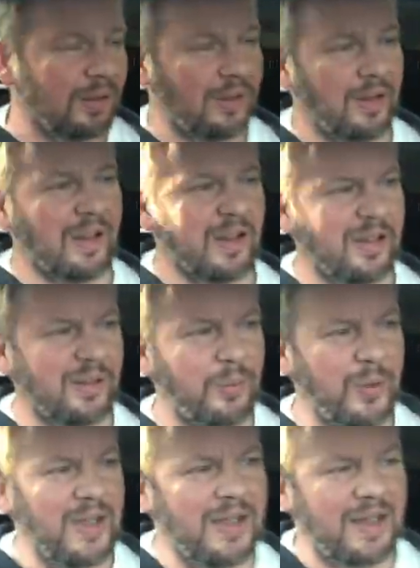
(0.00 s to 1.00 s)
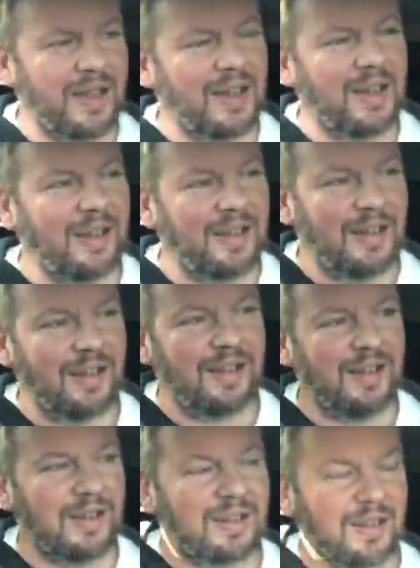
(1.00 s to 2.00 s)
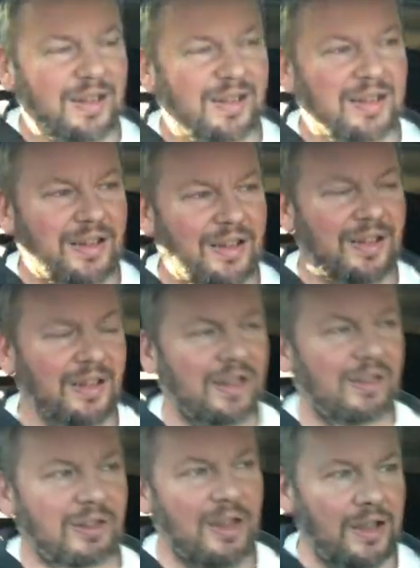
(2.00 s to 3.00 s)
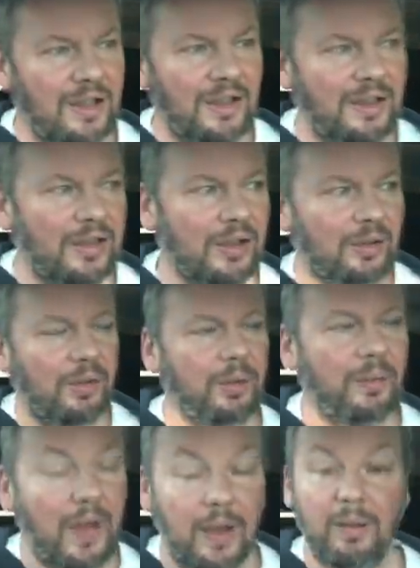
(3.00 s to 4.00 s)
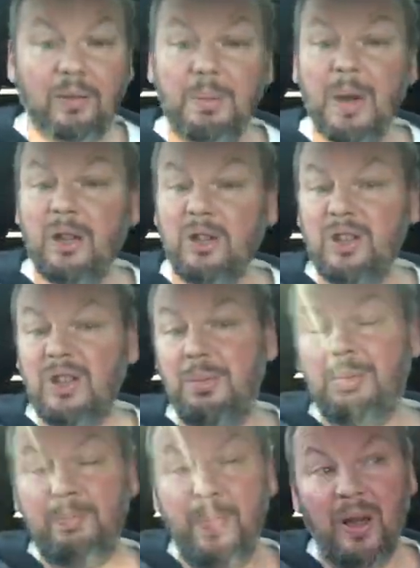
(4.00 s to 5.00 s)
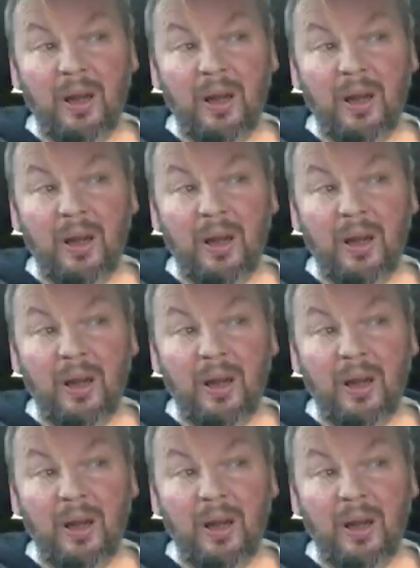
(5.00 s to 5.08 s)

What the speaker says: Last weekend didn't really do very much, to be